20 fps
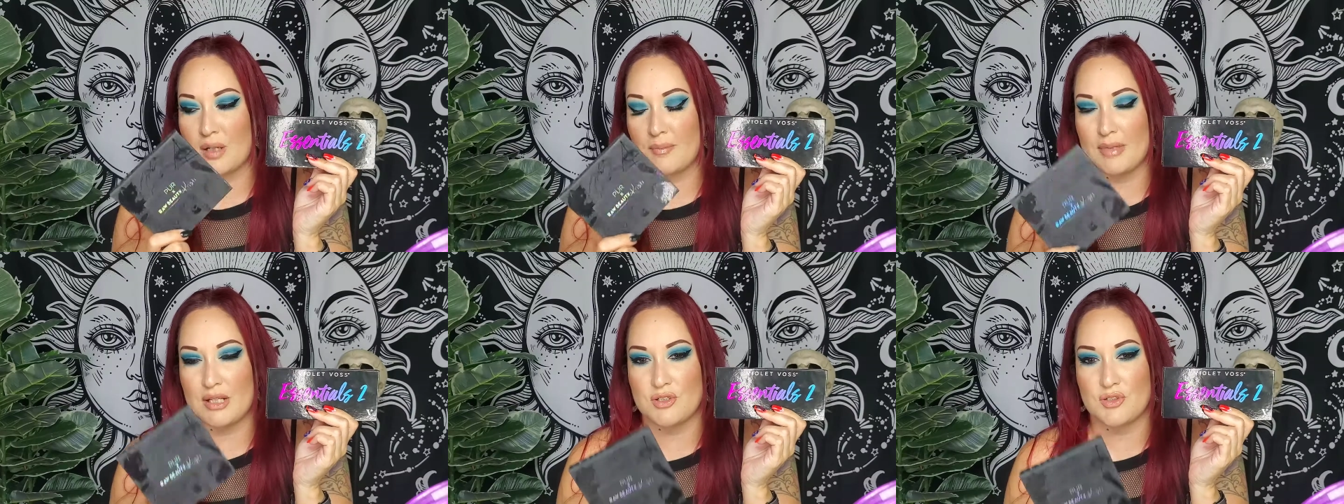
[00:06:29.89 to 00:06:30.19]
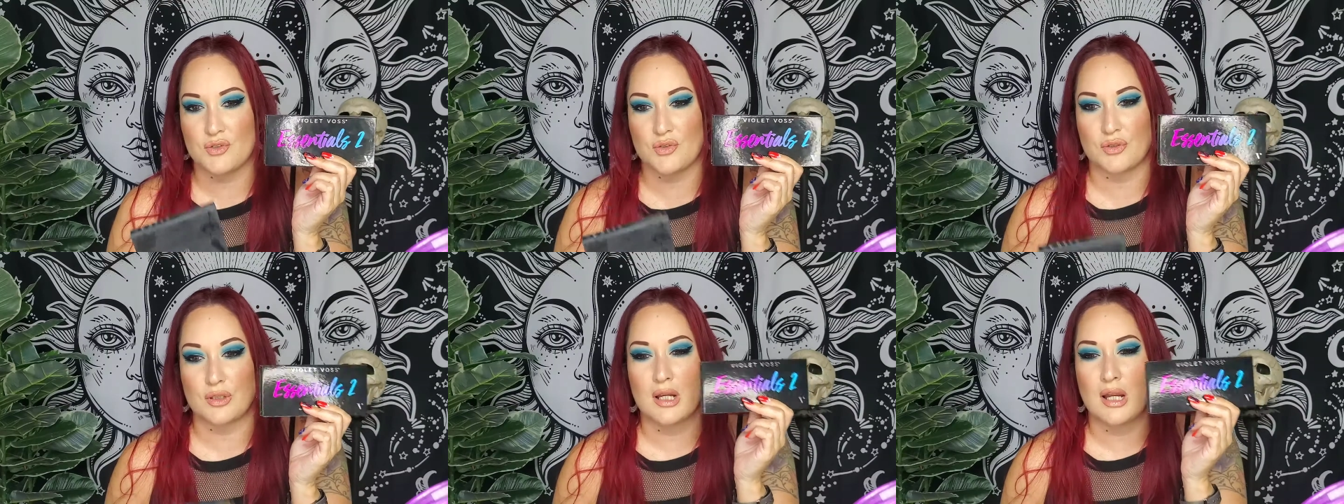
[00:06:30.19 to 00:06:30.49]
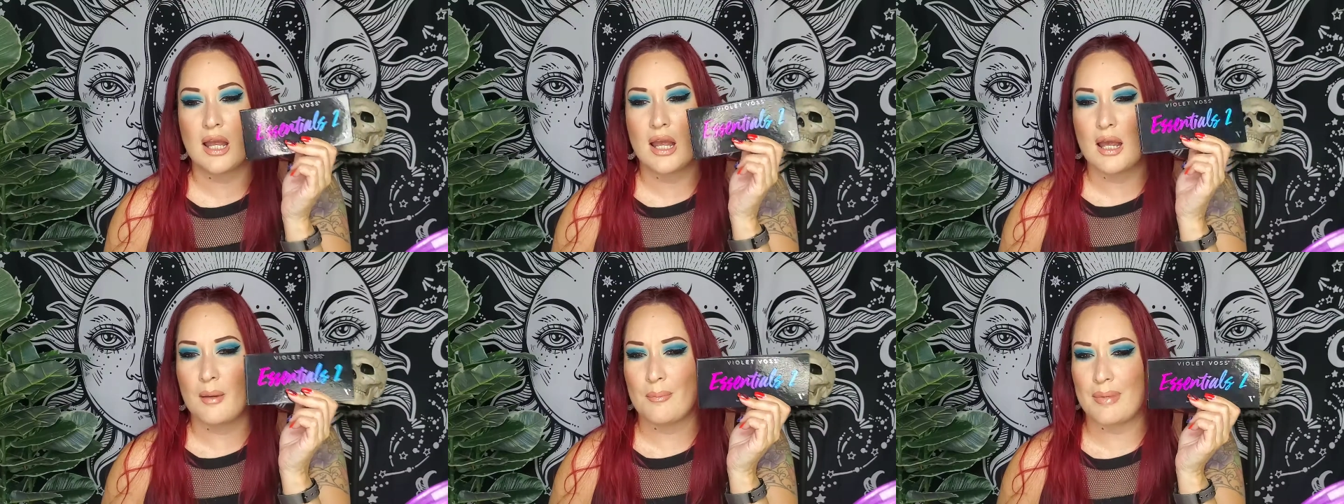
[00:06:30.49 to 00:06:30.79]
I'm not sure.
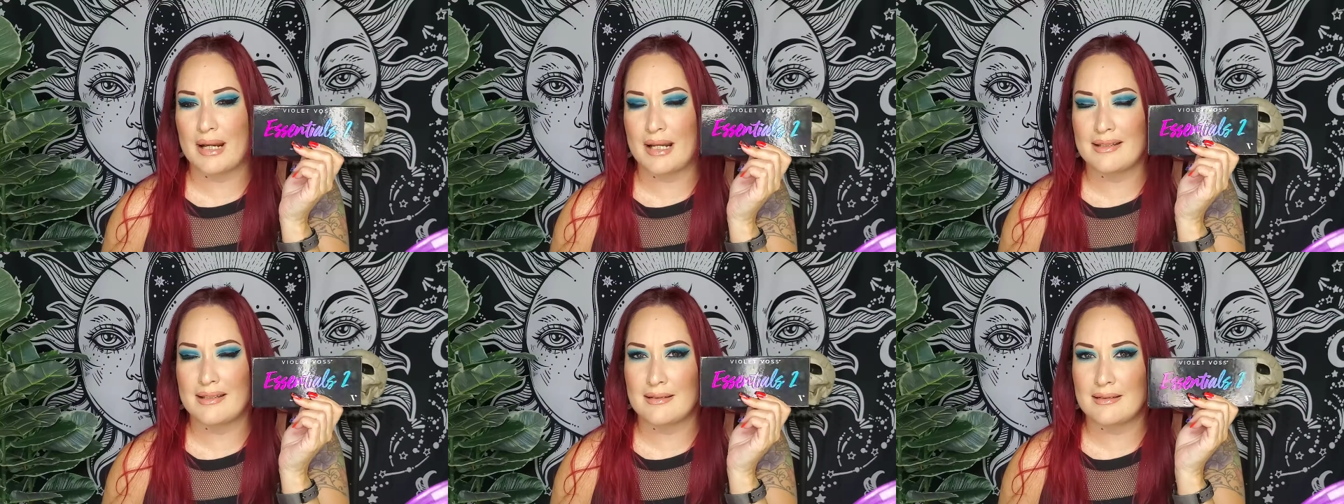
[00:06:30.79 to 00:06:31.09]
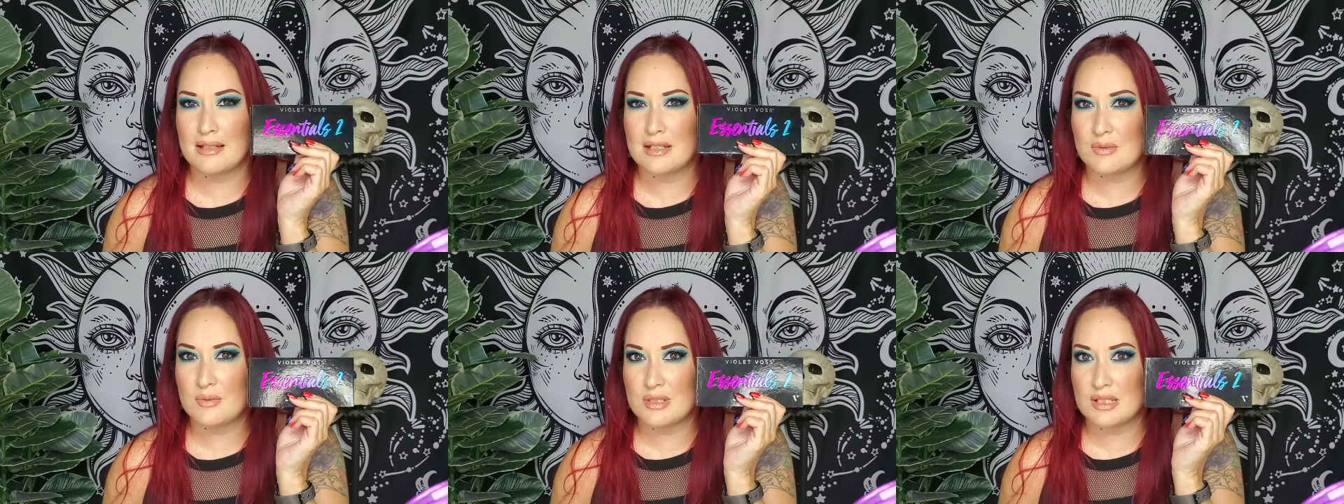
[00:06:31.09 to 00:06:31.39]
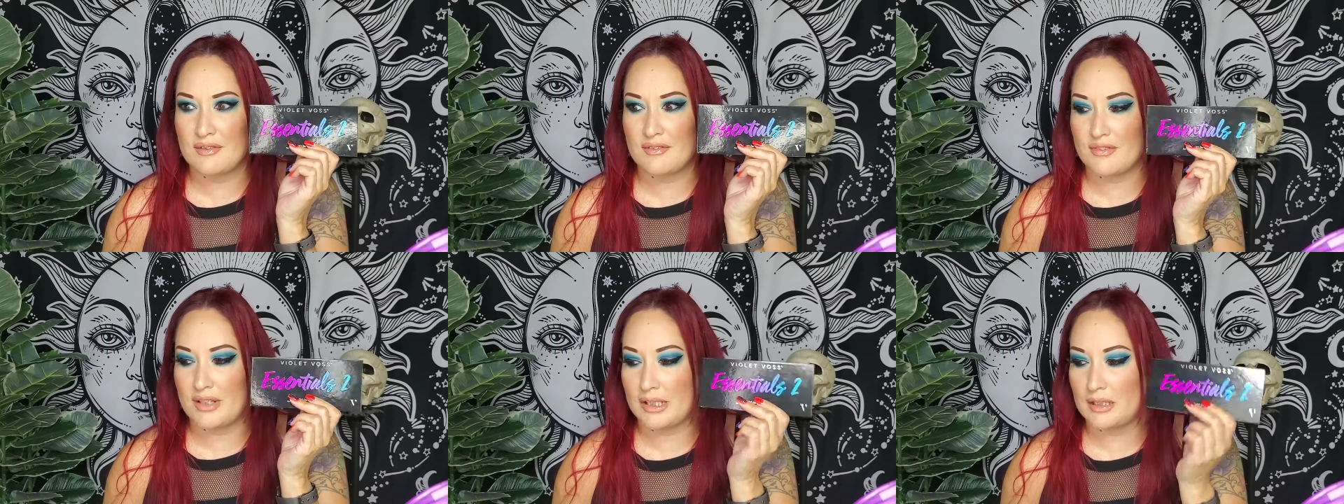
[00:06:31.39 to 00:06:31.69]
But I think this
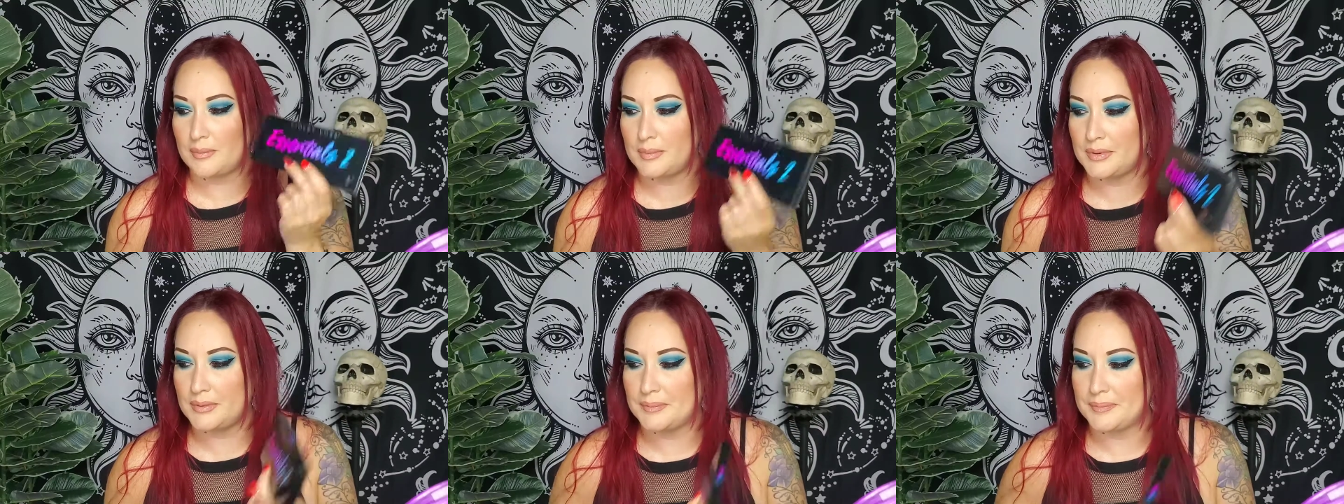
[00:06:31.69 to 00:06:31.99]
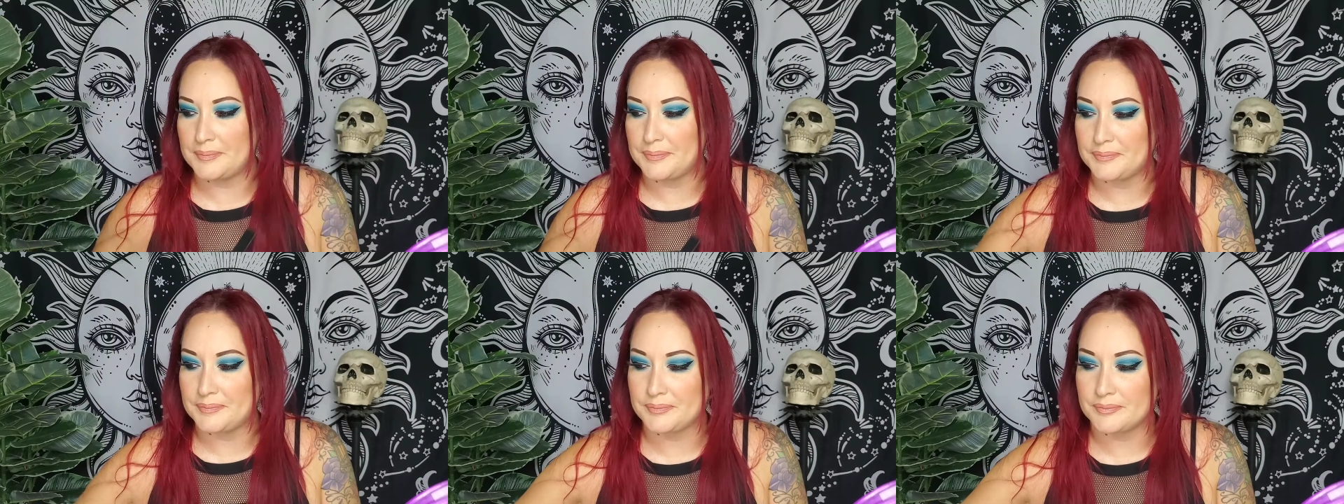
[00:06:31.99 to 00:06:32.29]
one's available.